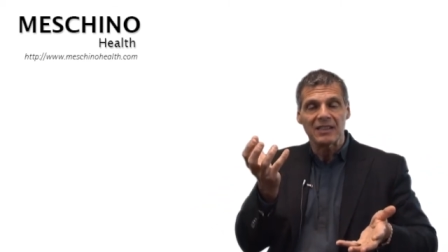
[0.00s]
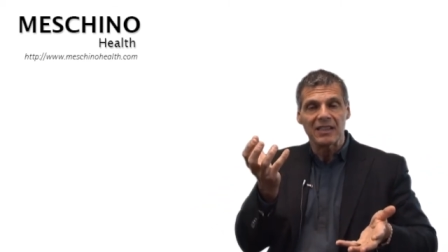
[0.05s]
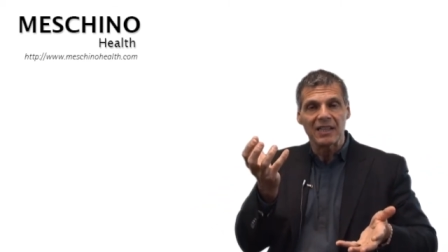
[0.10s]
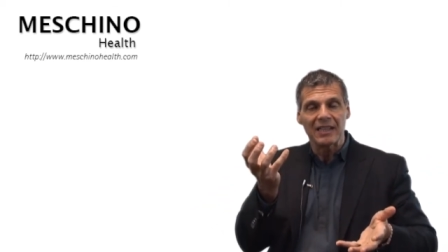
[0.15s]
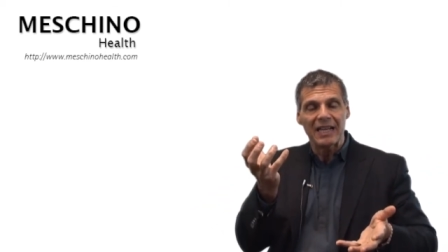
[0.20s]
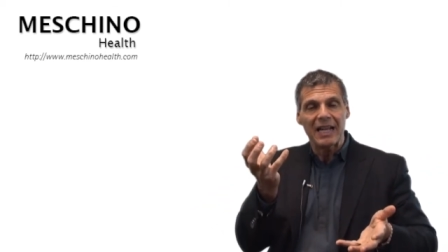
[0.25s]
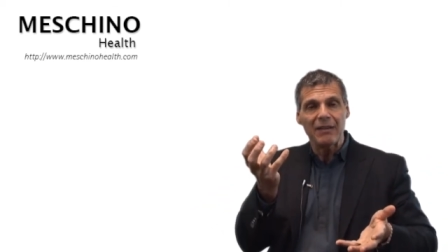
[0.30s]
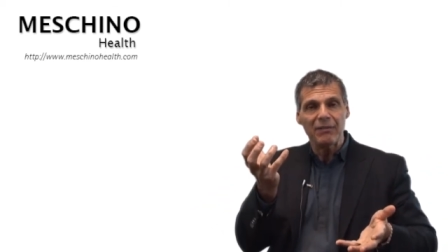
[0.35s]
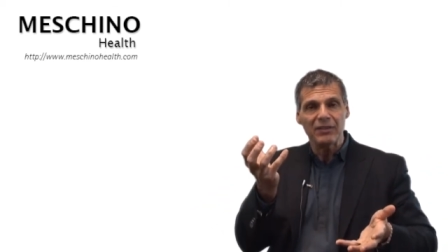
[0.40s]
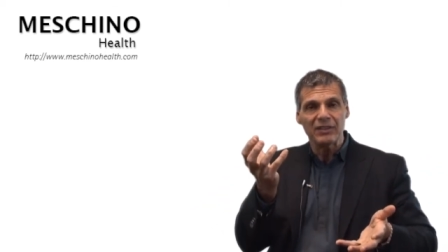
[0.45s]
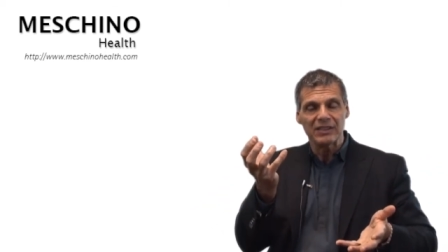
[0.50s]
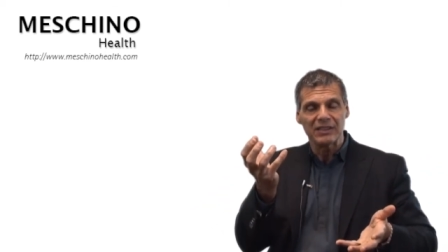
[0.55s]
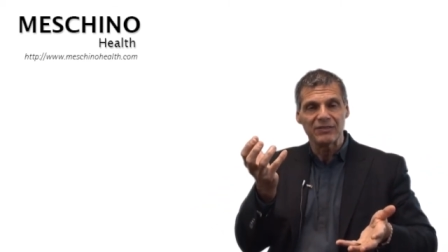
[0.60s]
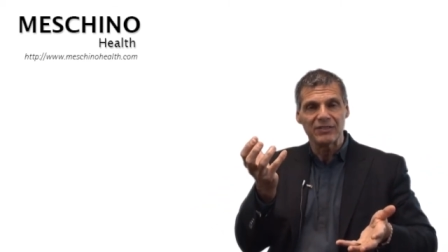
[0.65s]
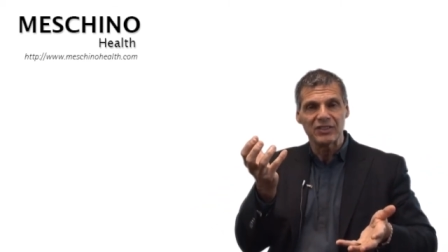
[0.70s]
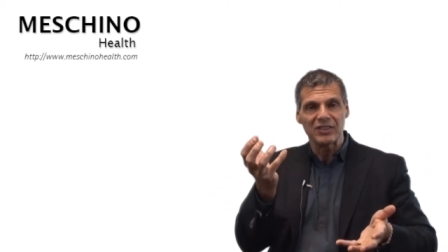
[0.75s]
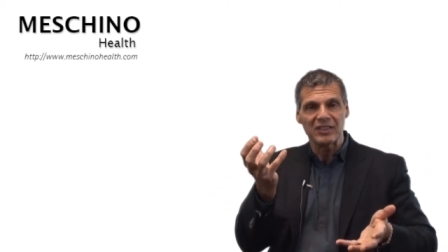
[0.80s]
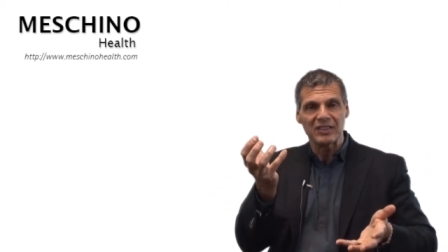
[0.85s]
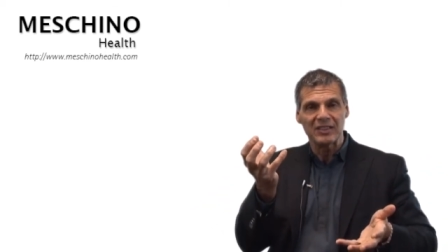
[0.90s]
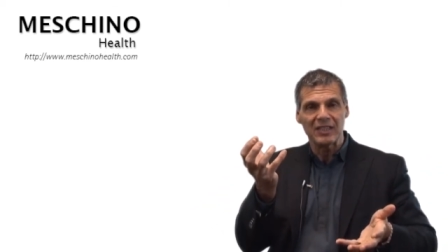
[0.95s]
the levels of
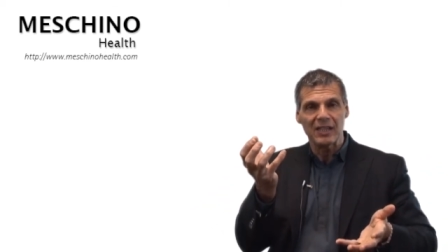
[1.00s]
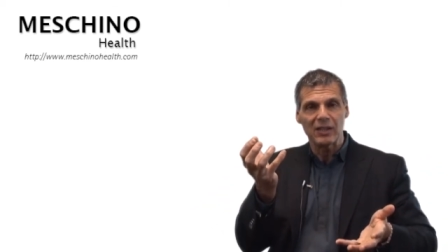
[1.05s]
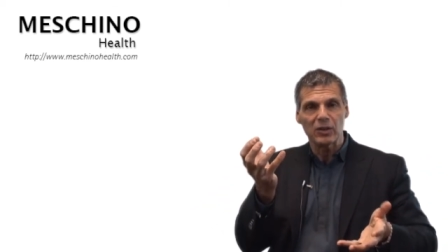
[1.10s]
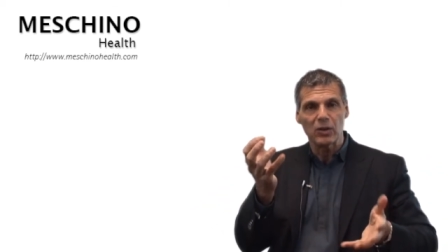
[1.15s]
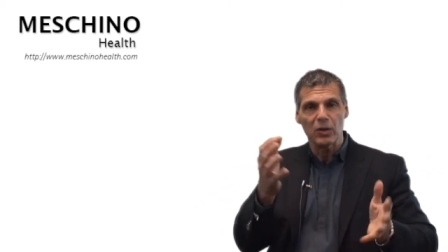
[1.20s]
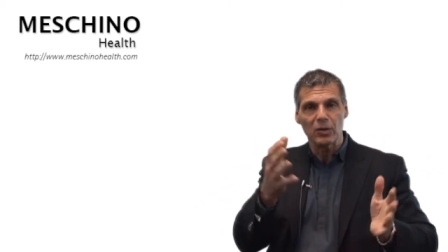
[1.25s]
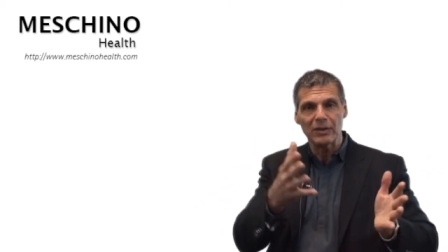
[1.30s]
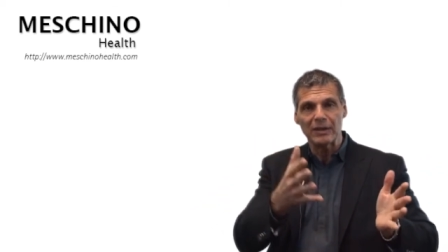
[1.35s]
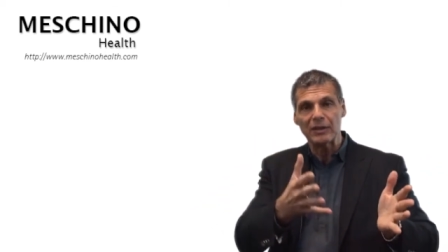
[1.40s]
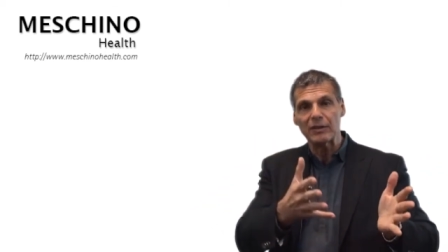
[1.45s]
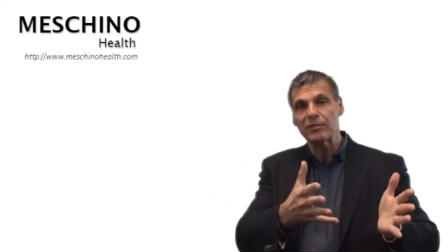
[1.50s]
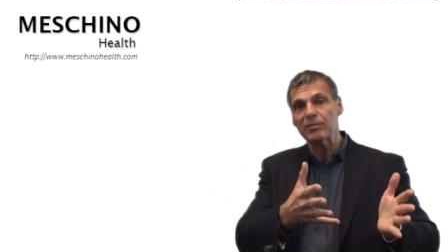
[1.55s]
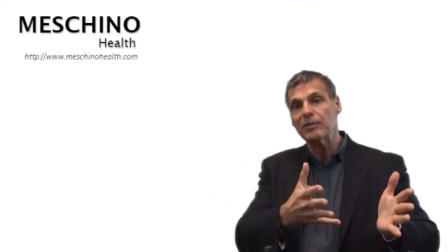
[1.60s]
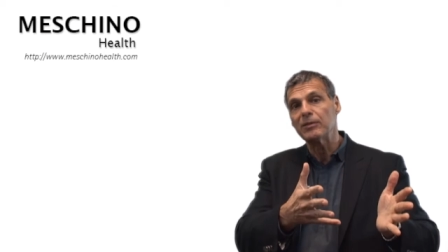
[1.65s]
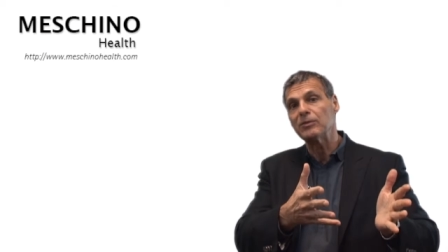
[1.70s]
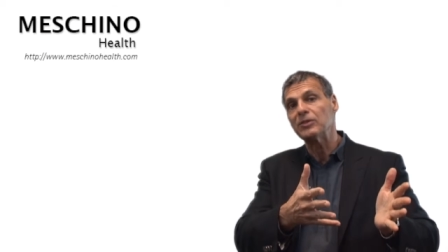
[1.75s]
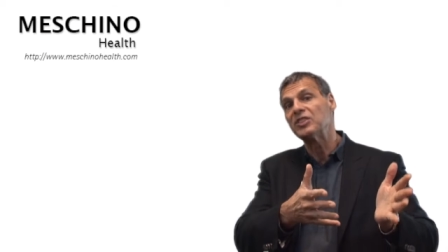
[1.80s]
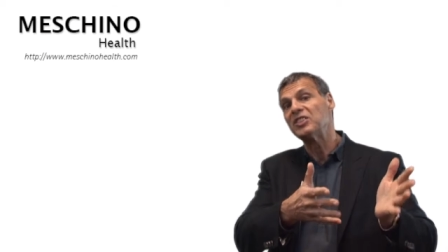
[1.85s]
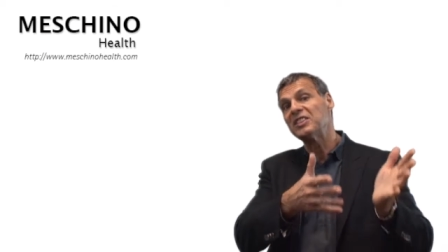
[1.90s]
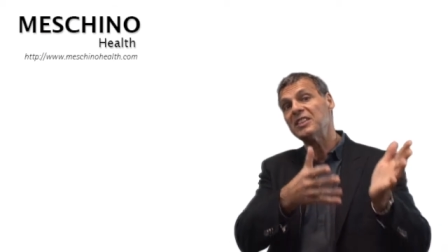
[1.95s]
acetylcholine
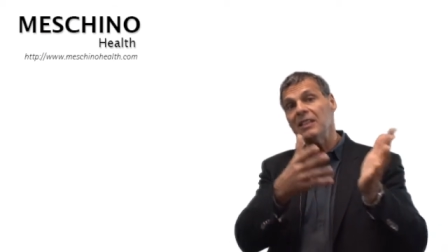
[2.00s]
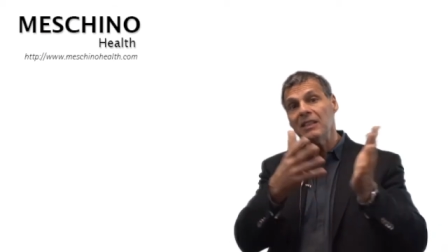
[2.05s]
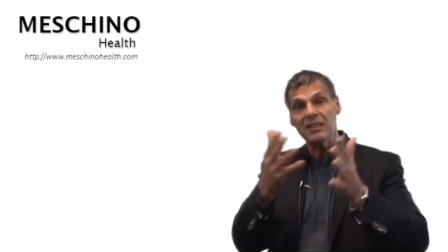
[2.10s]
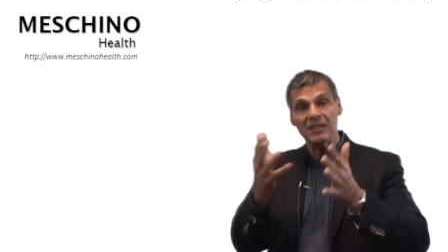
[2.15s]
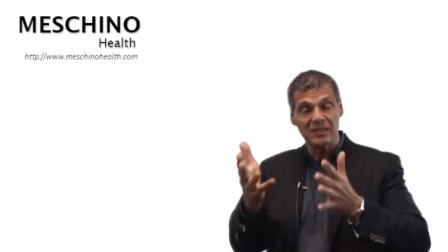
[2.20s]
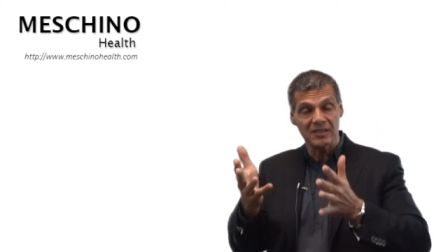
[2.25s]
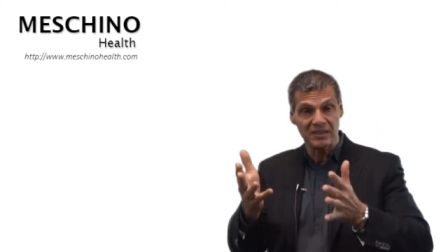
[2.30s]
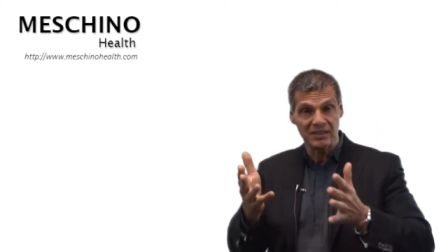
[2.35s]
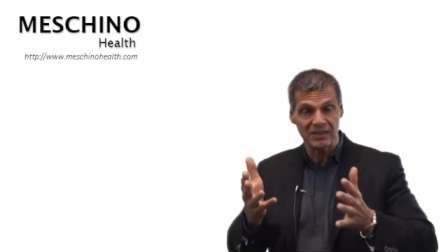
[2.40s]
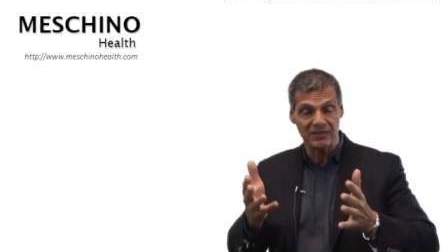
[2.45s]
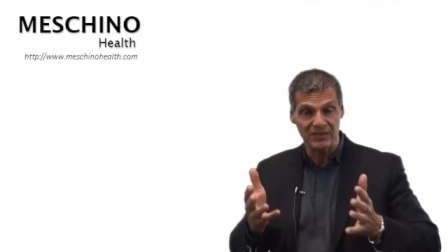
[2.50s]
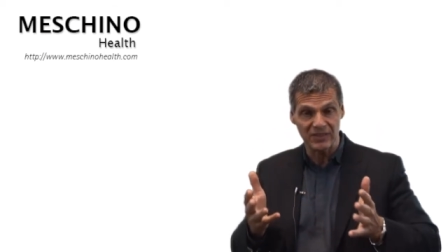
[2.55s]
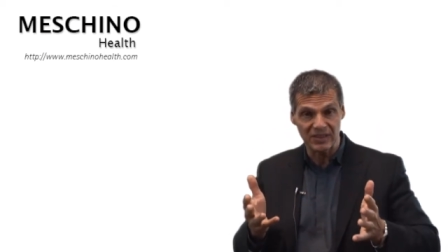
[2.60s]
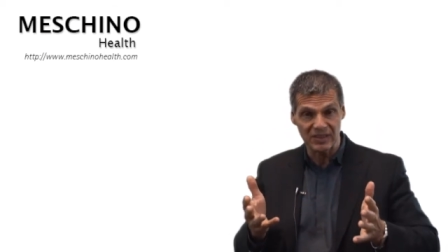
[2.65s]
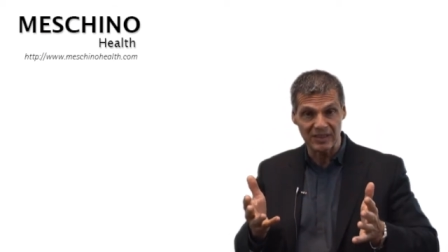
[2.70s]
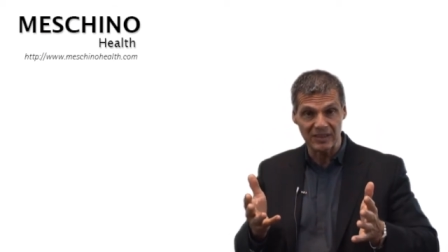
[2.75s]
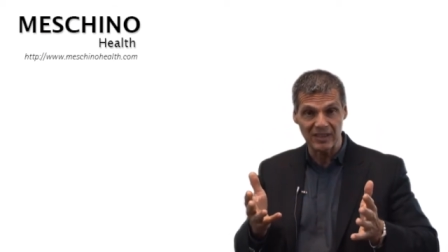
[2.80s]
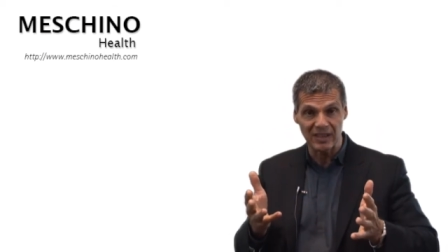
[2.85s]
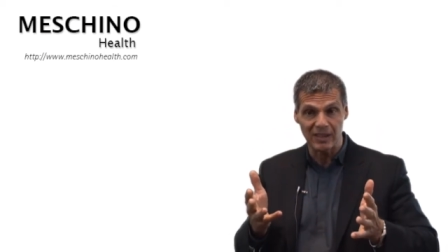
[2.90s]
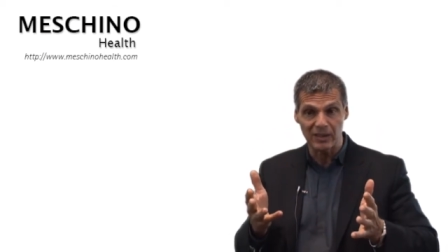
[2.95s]
through synthesis of
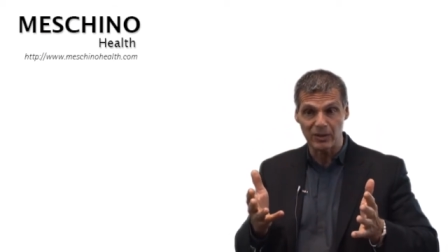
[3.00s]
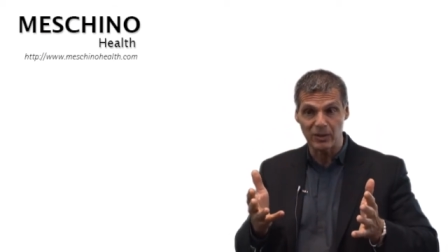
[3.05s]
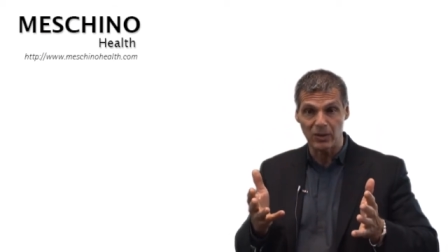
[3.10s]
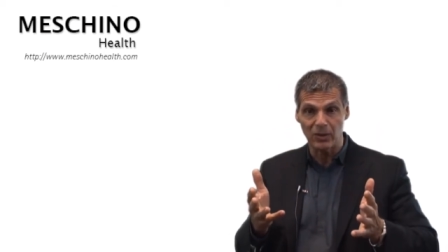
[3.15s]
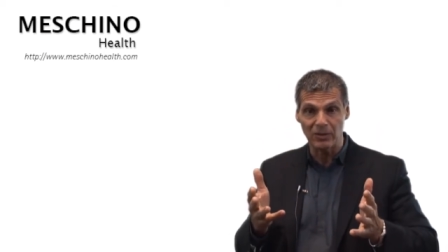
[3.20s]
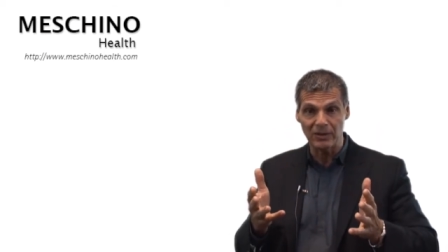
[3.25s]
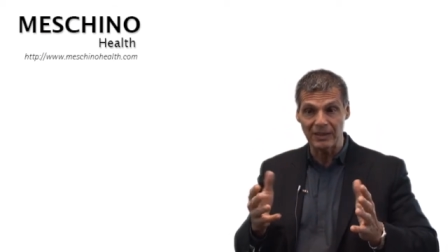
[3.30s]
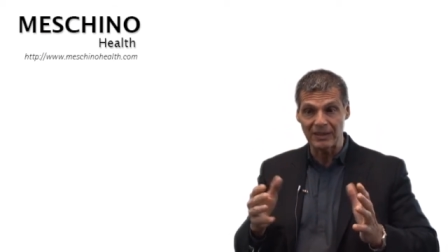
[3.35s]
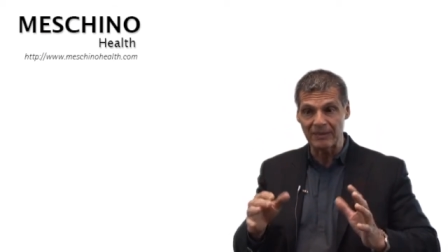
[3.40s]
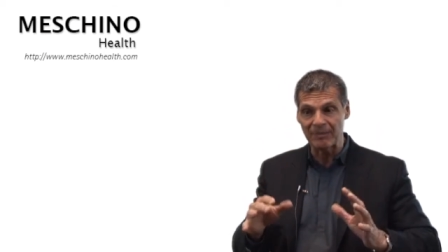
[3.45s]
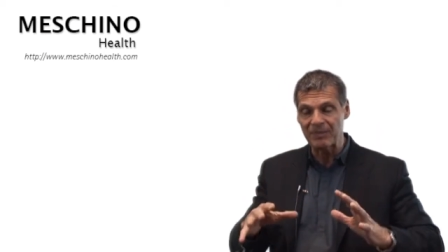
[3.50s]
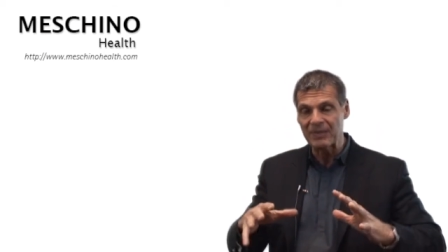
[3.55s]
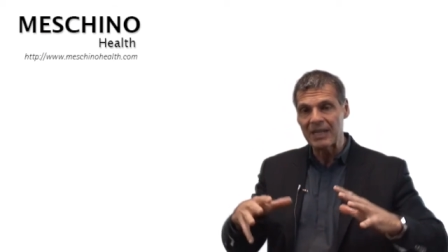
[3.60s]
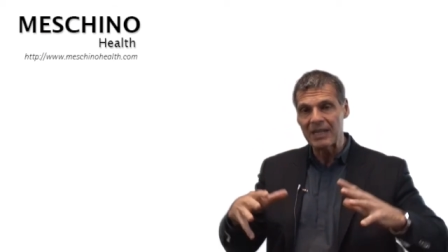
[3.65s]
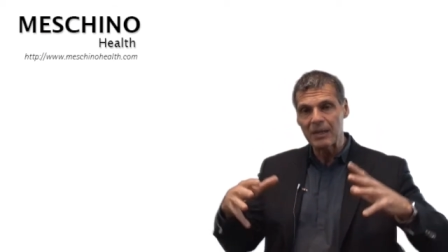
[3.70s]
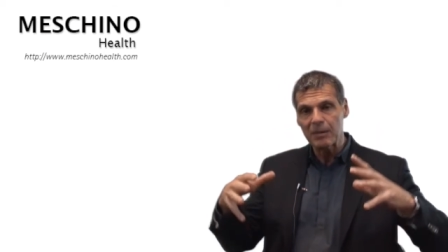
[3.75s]
acetylcholine, and